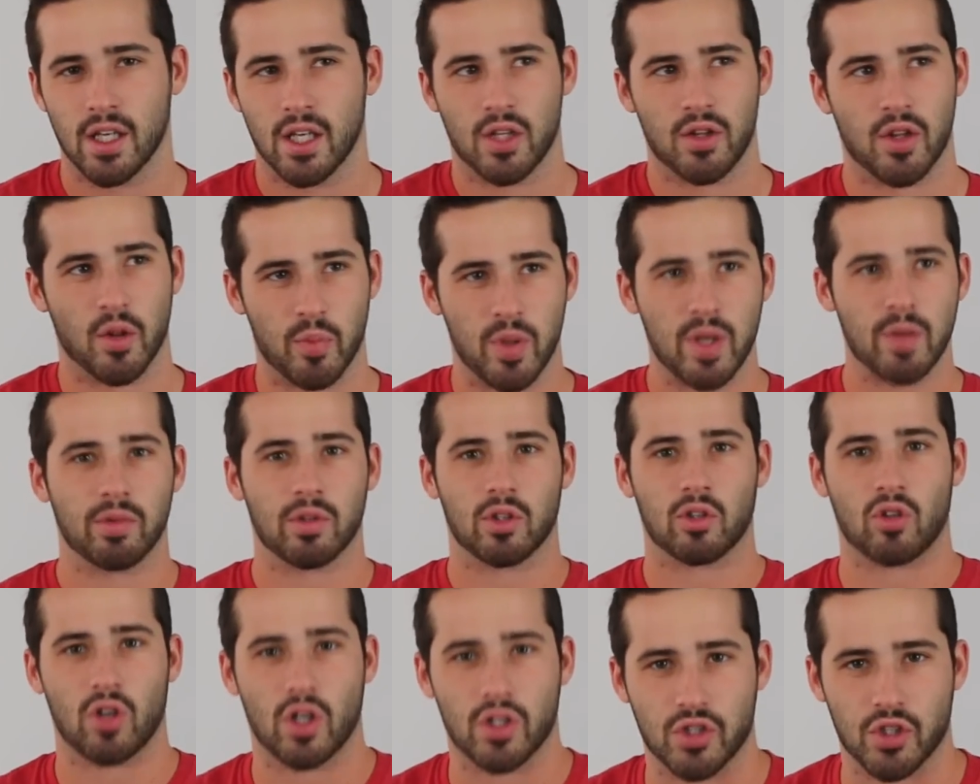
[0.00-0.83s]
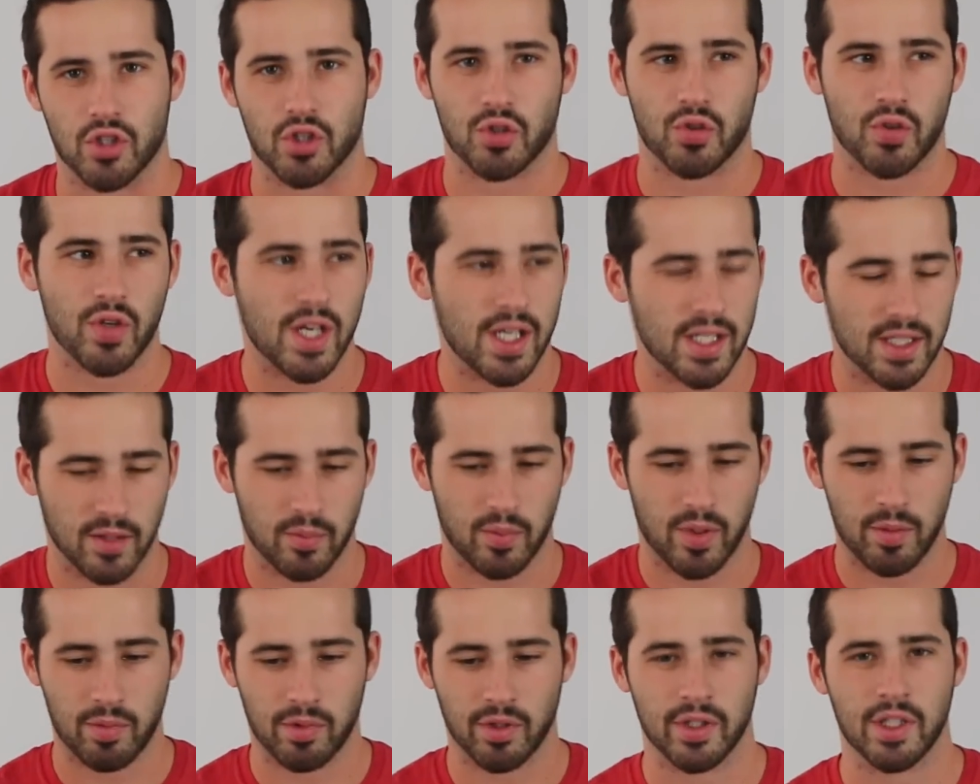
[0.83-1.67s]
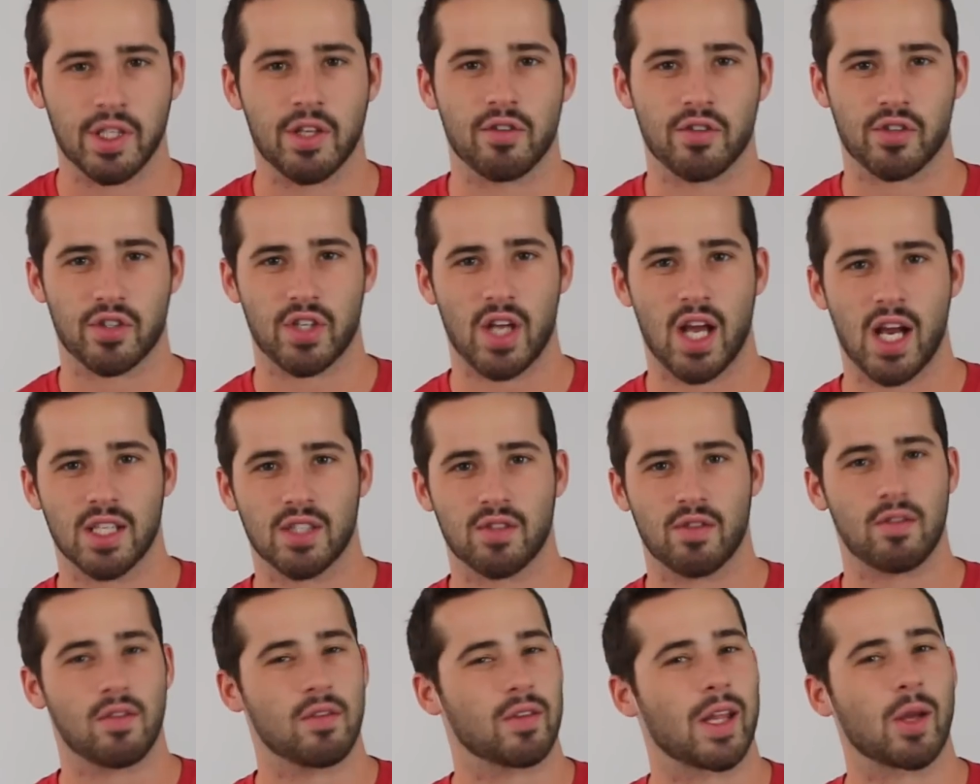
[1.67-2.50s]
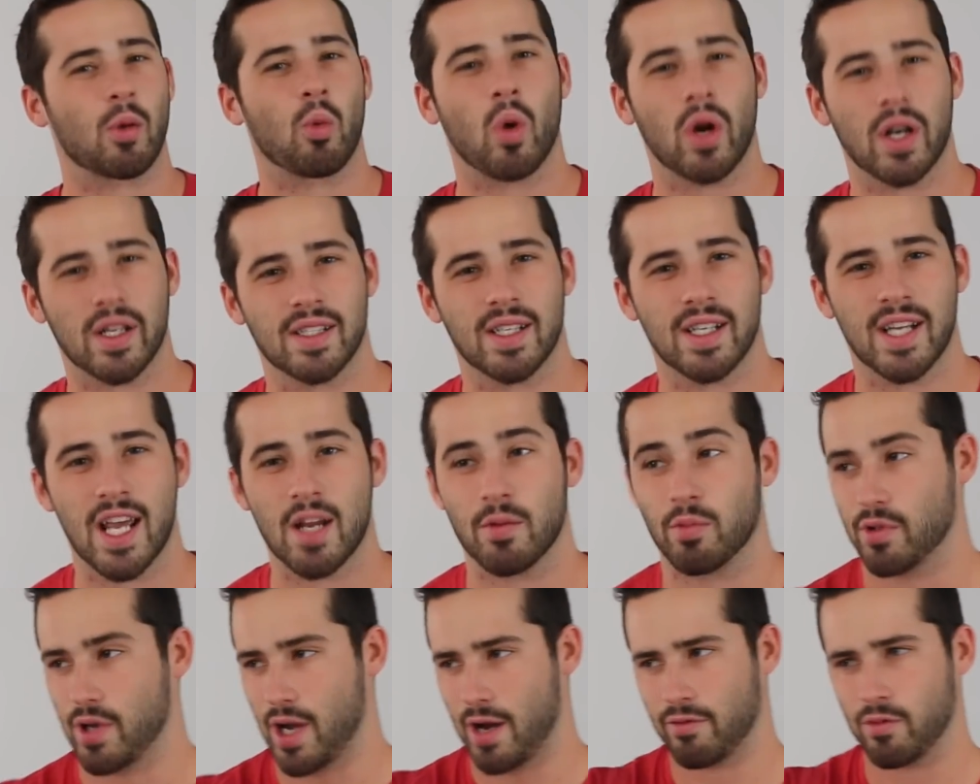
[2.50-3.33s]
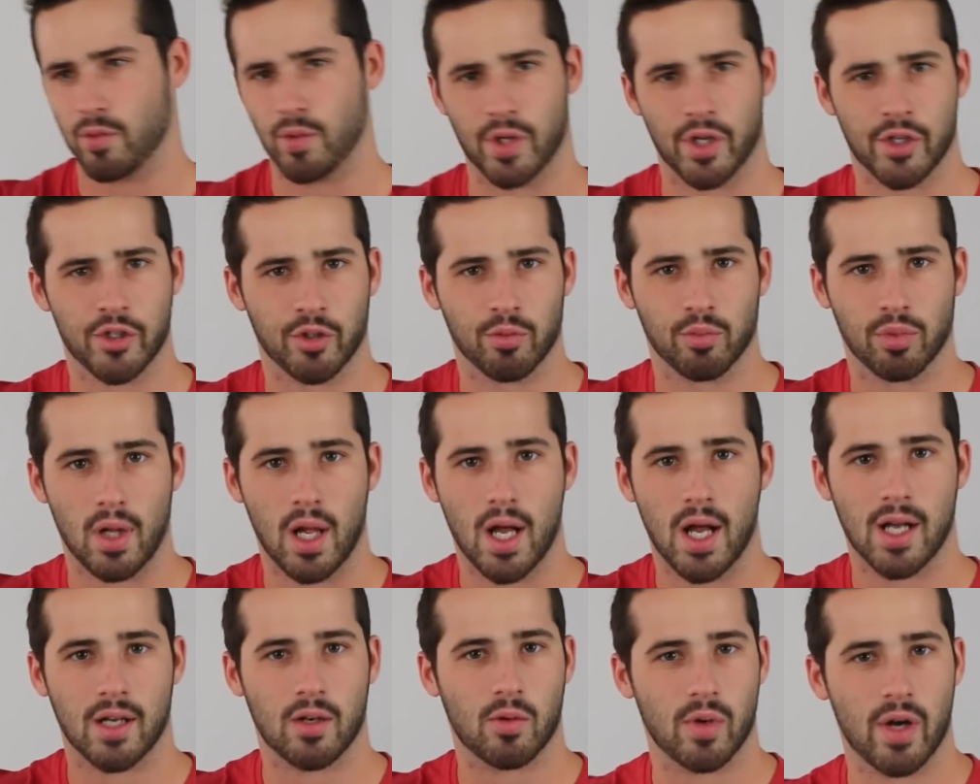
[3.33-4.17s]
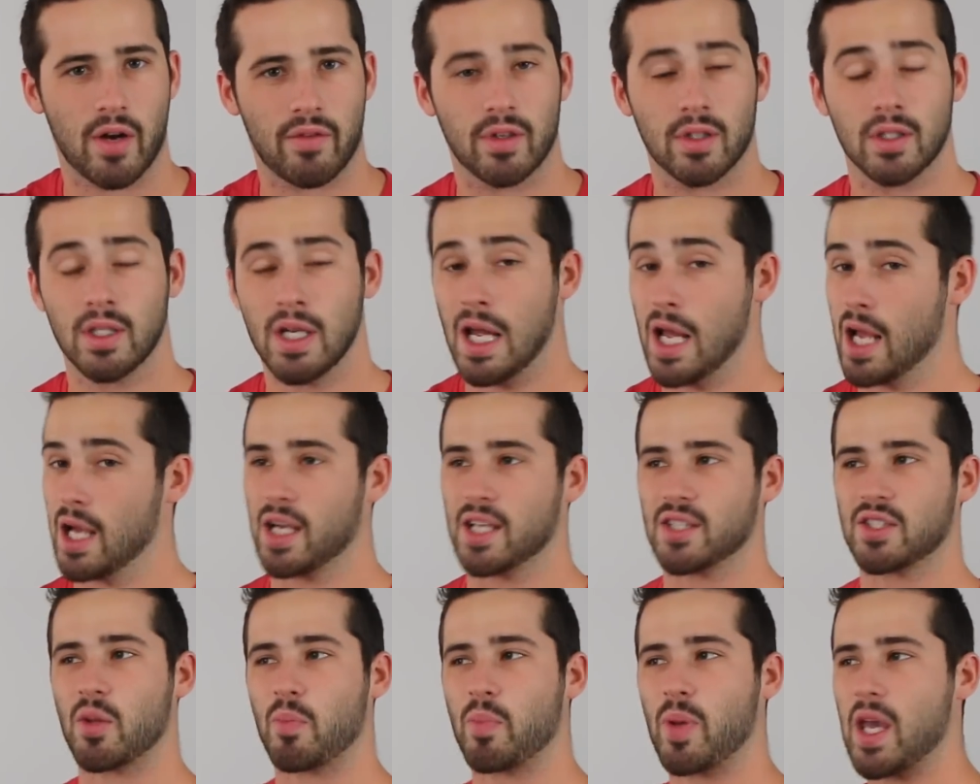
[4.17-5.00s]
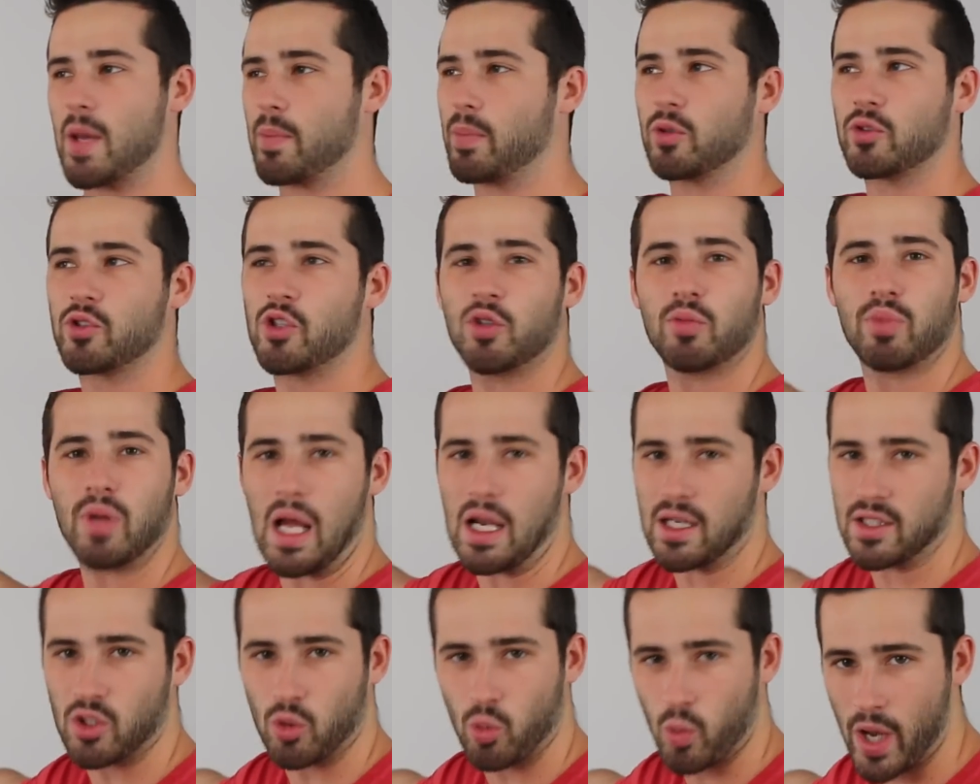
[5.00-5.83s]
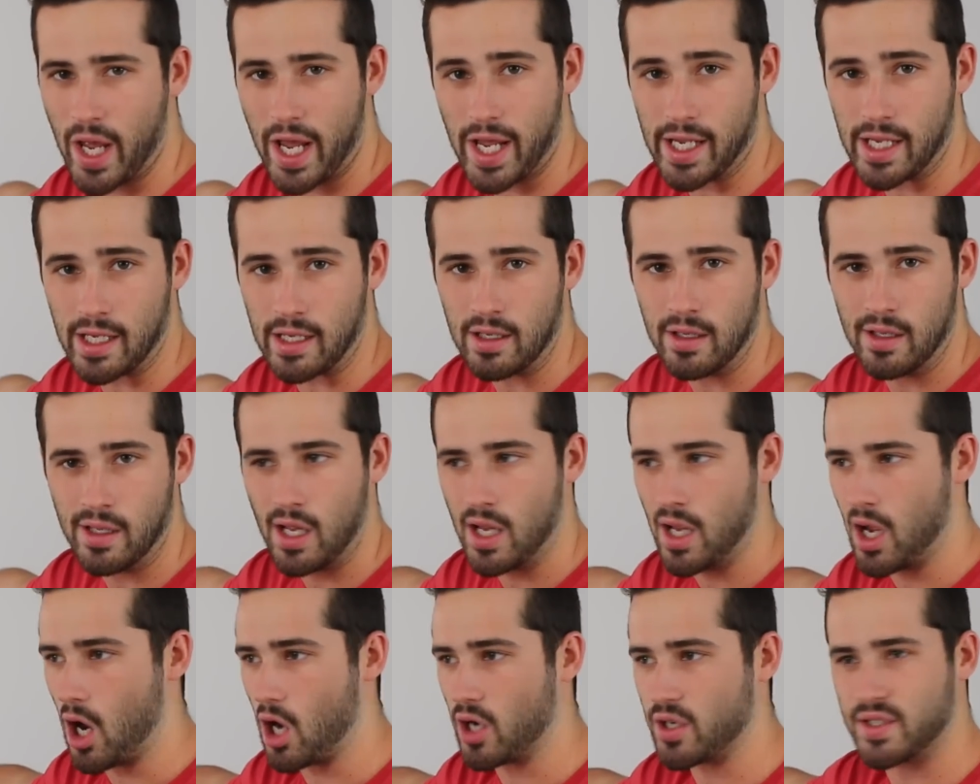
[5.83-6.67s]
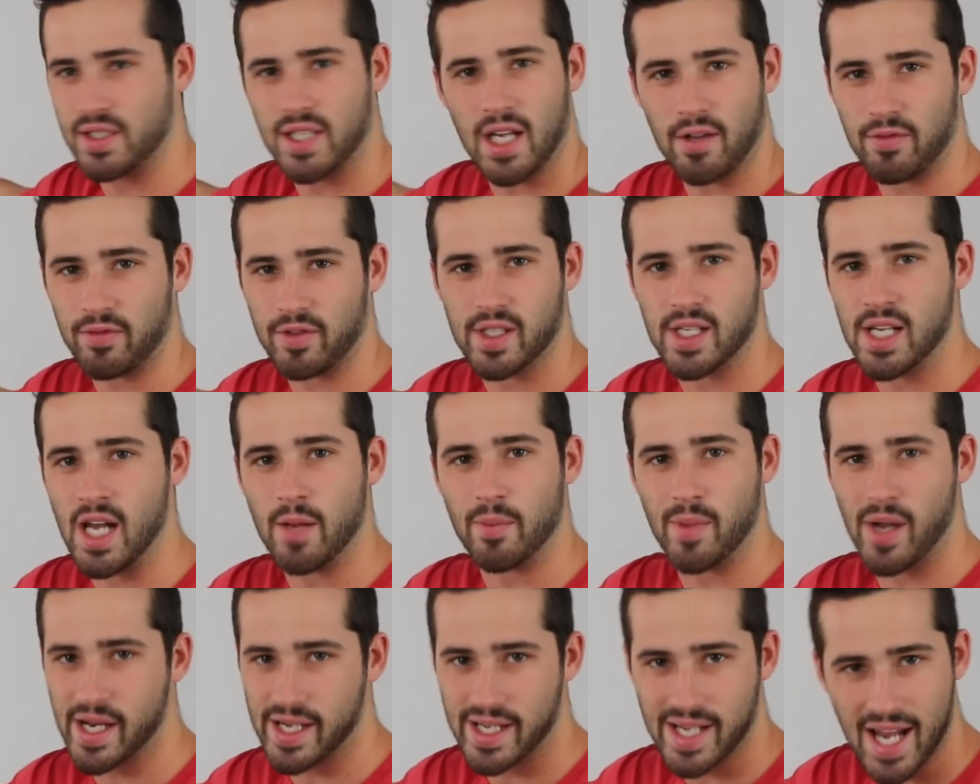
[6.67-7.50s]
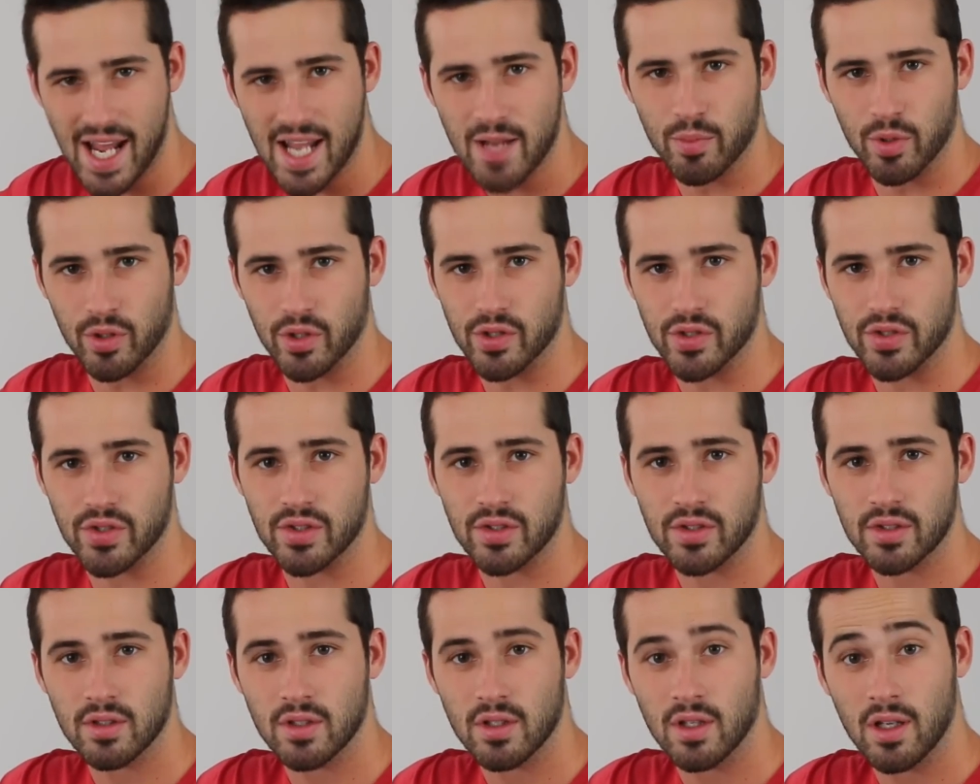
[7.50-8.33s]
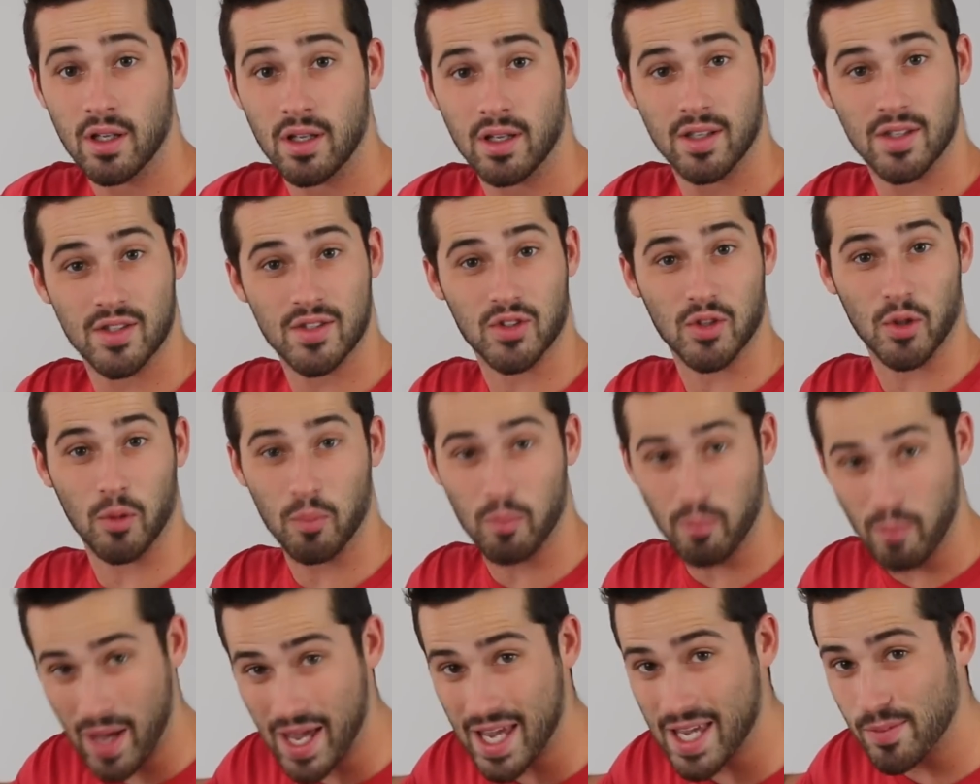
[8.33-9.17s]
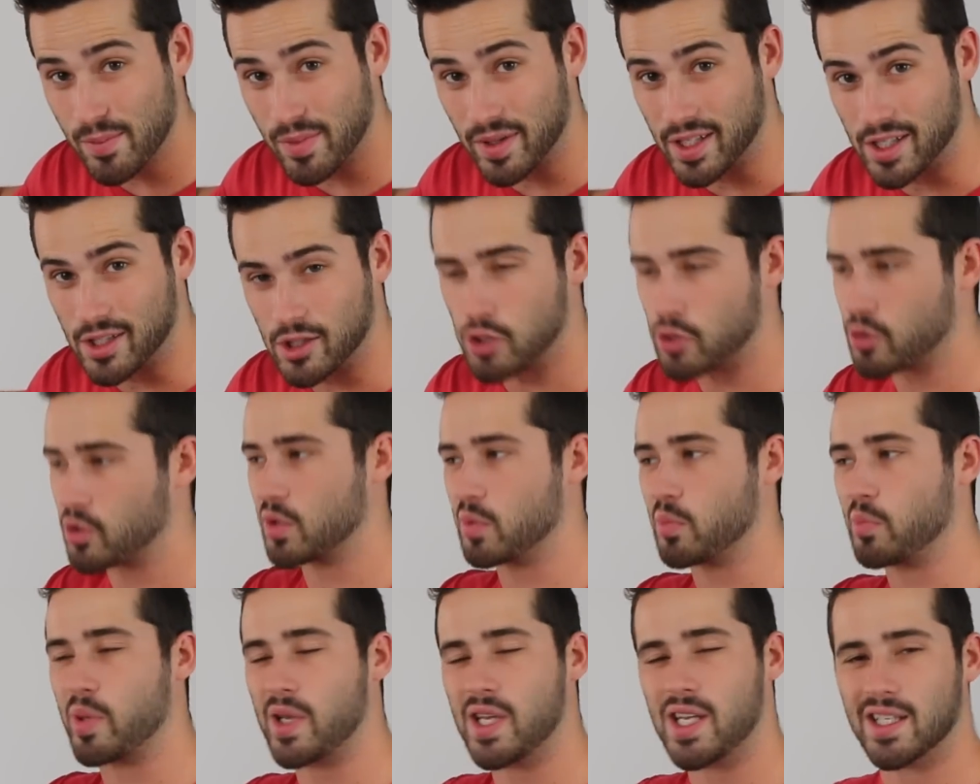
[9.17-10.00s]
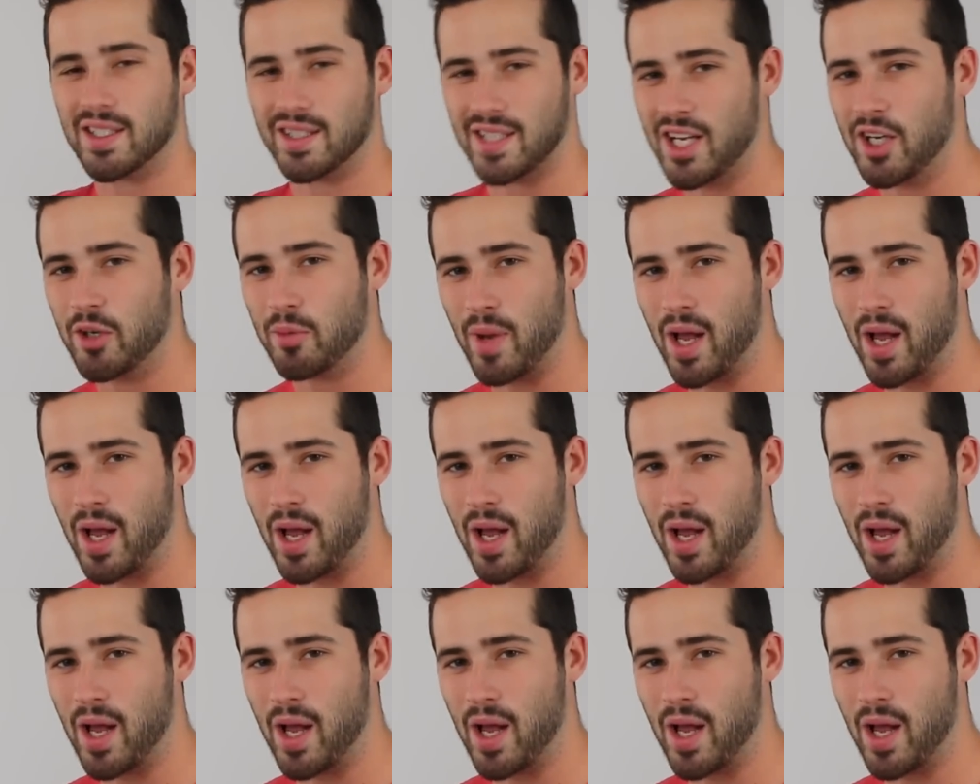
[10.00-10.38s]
the people across the street and the people on either sides of you? Like, what is a neighbor? Everyone on your block, whatever? Because the people 2 blocks away are definitely not my neighbors. So maybe you can pee in their